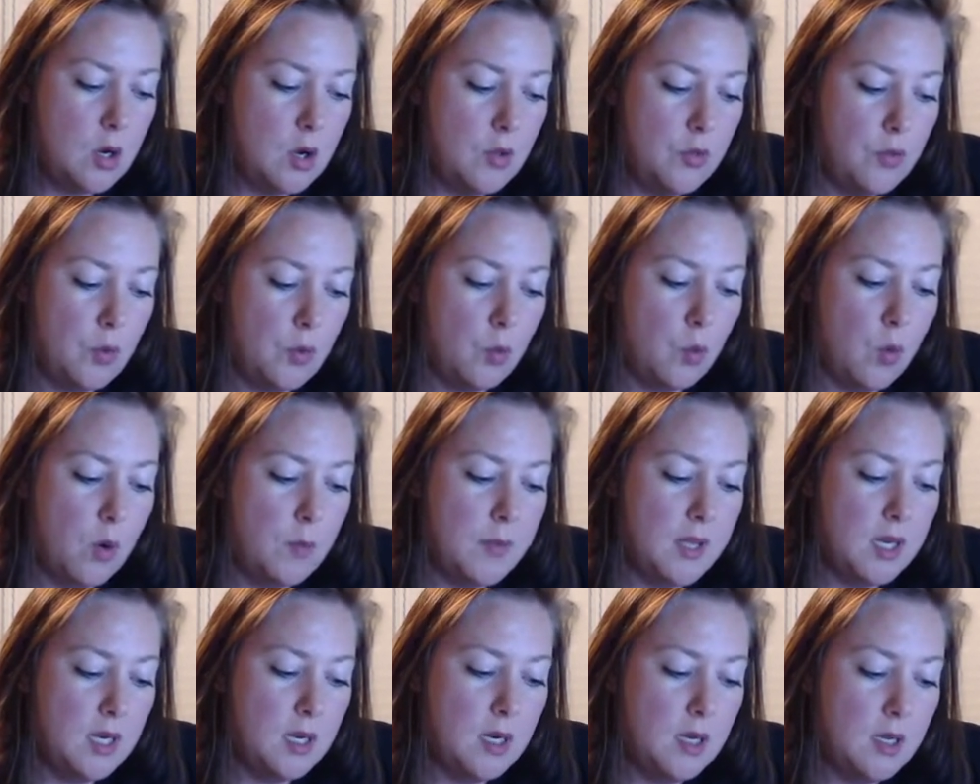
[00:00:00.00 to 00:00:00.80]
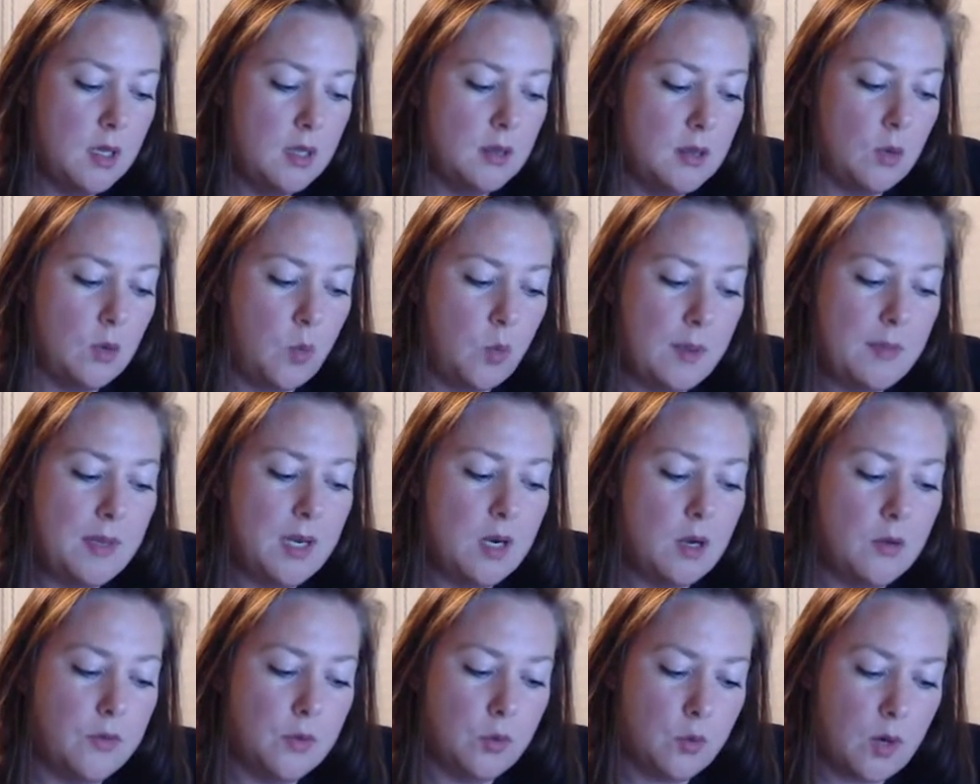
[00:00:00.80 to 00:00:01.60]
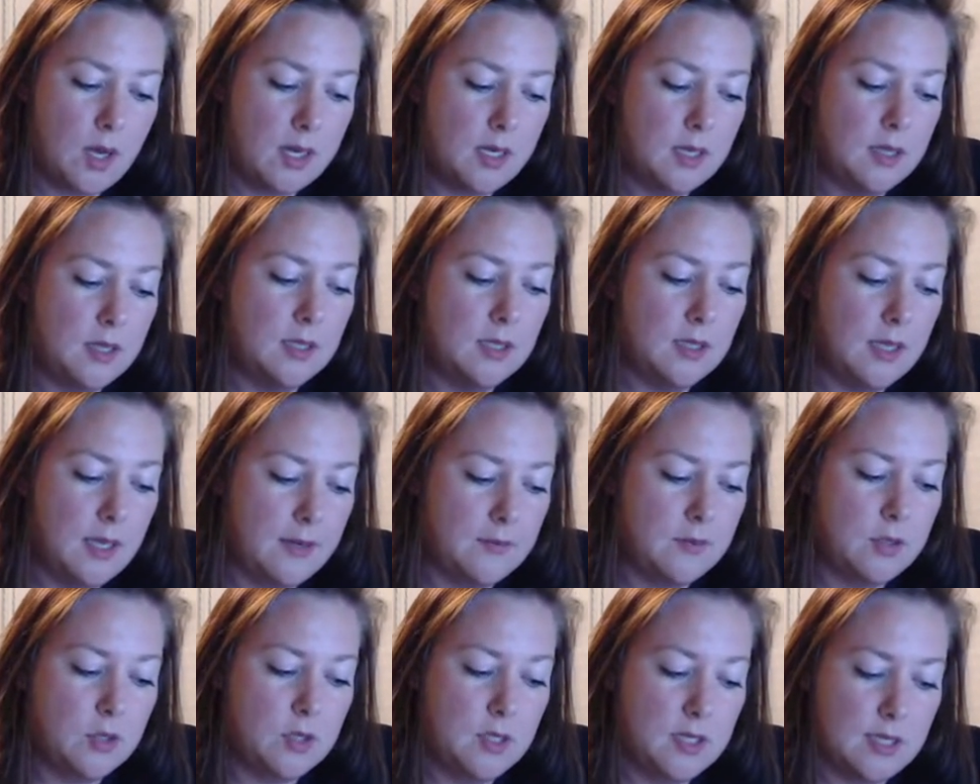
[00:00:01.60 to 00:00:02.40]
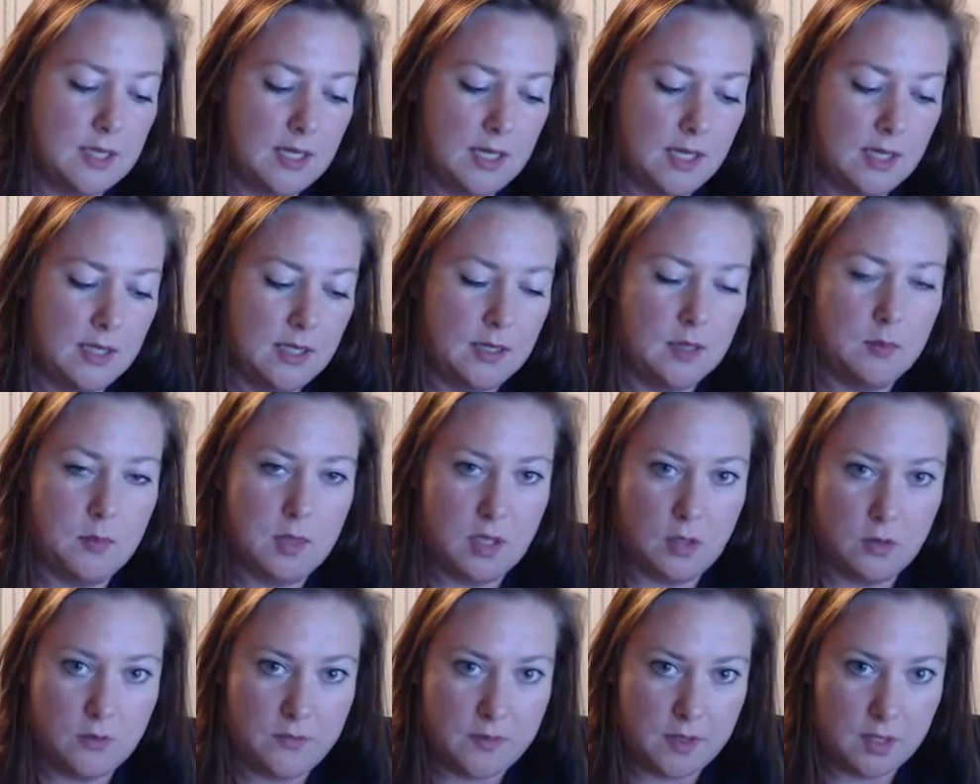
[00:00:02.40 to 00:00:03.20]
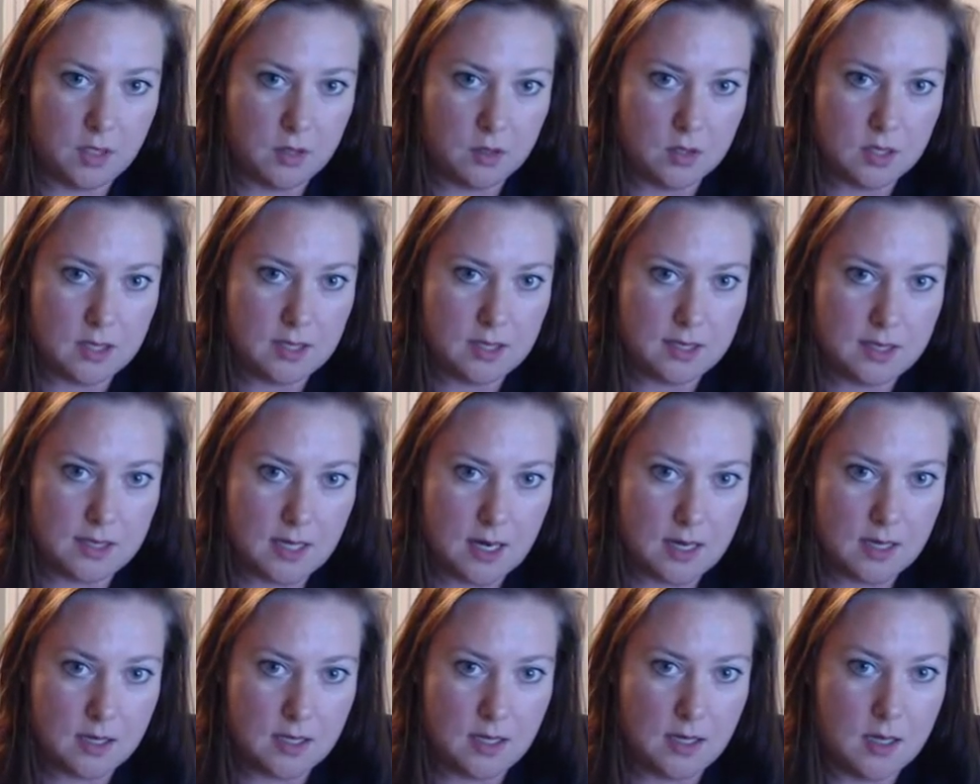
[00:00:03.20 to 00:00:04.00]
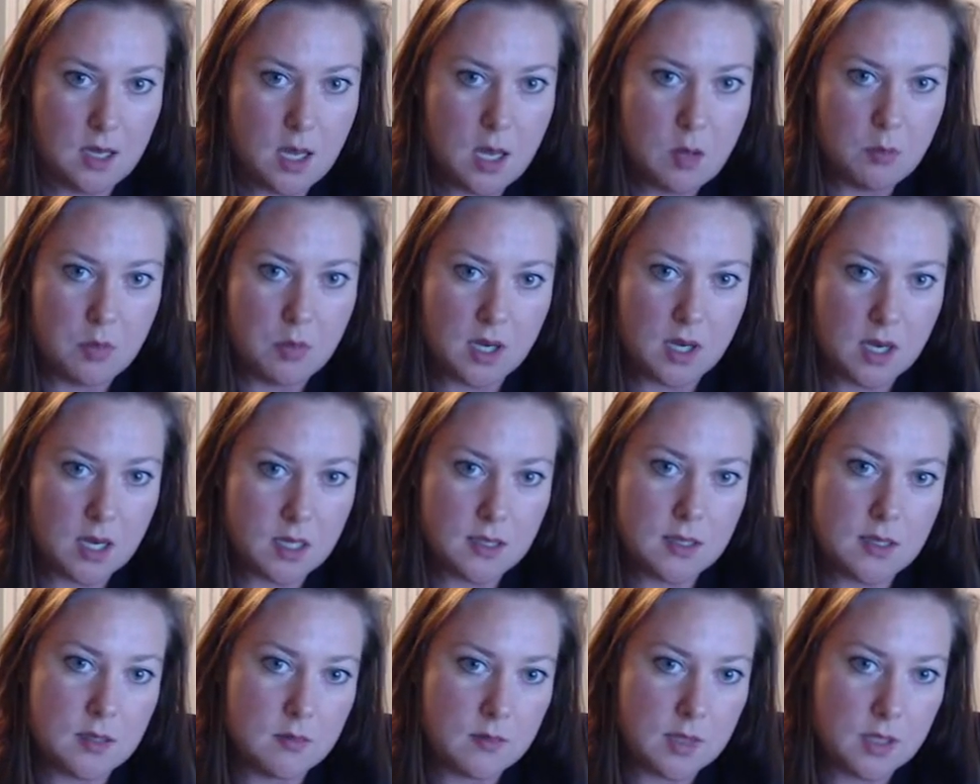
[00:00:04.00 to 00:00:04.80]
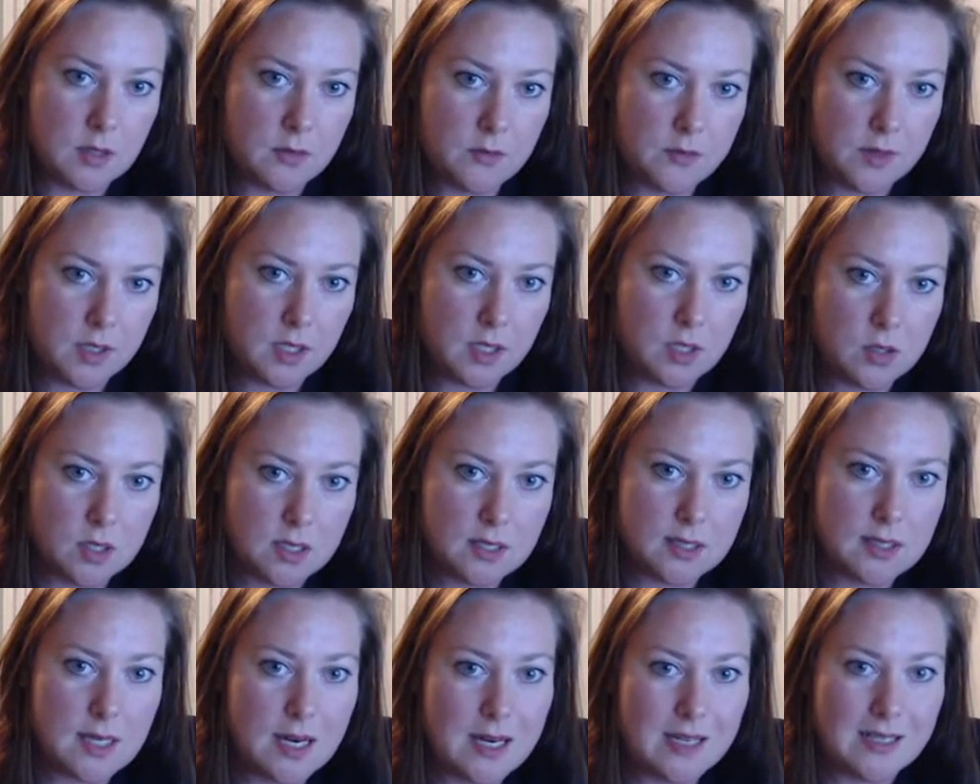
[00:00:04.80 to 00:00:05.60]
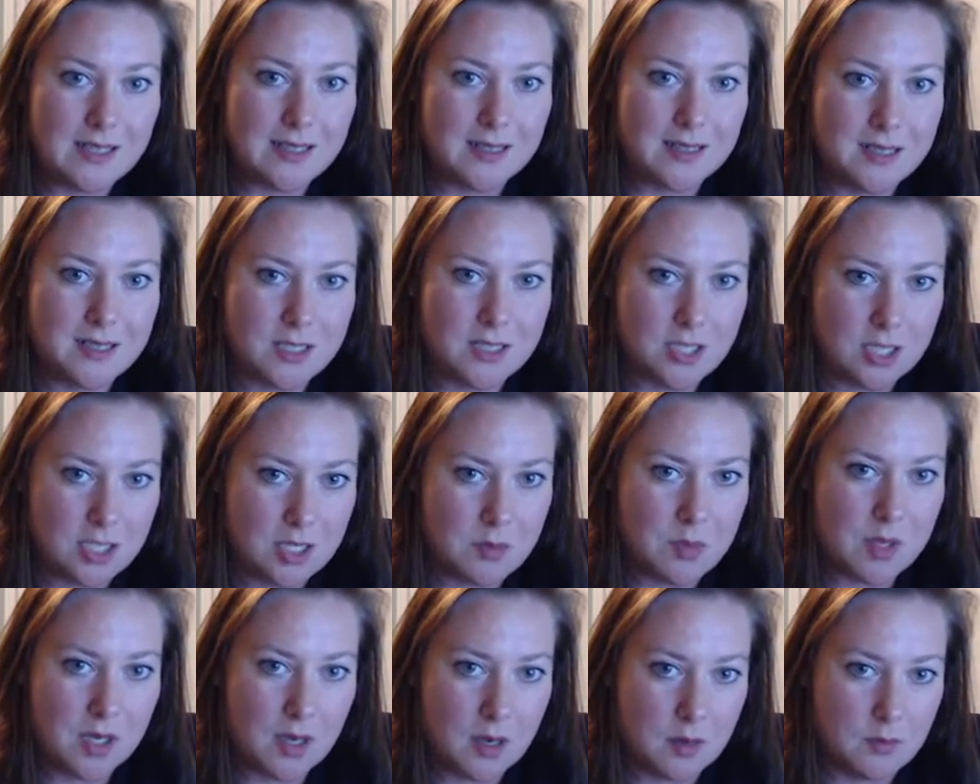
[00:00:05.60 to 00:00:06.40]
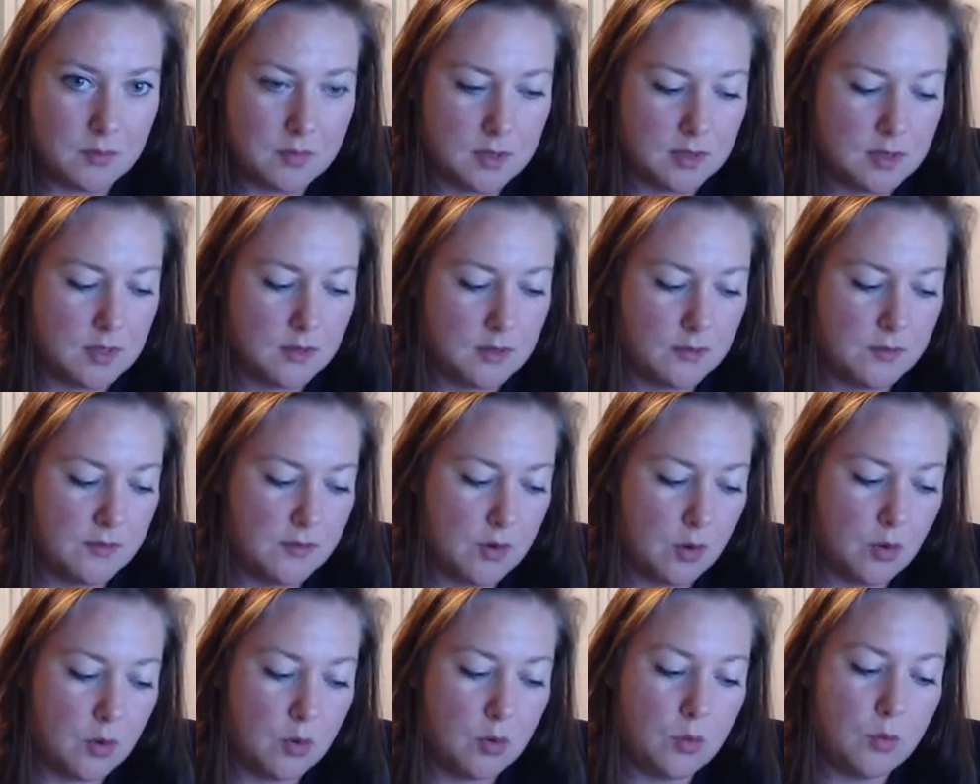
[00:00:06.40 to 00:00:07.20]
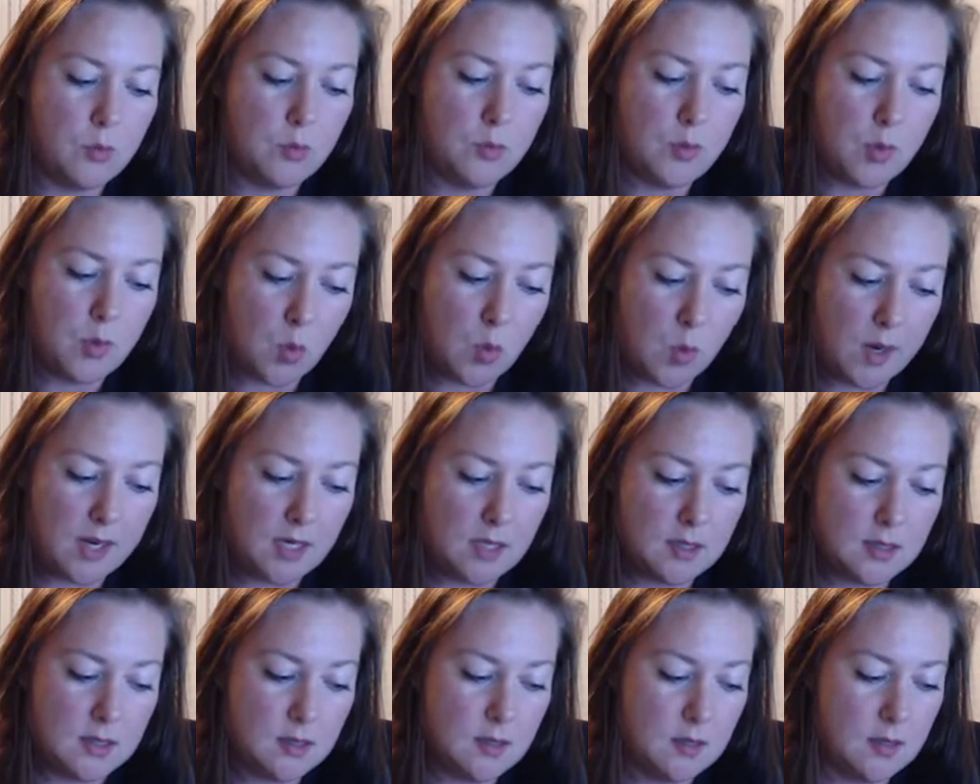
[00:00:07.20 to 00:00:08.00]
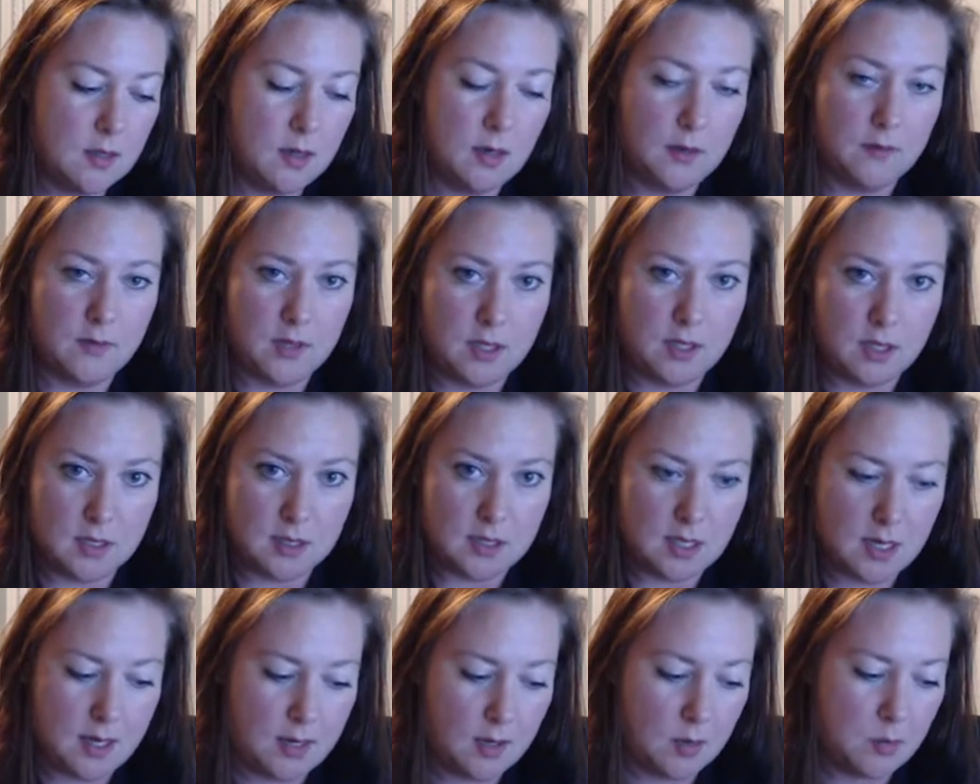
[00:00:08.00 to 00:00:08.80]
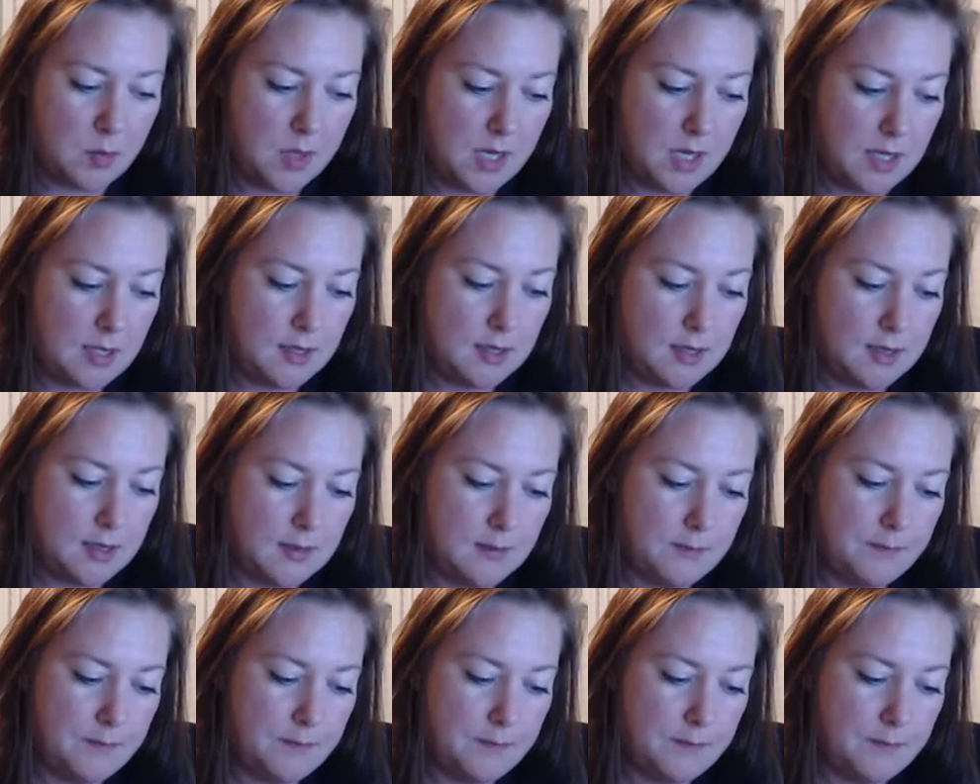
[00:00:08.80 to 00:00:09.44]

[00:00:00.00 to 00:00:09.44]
The women on the right and the left are sitting. The middle figure is standing. Because the middle figure is standing, that she becomes the focal point of the entire piece.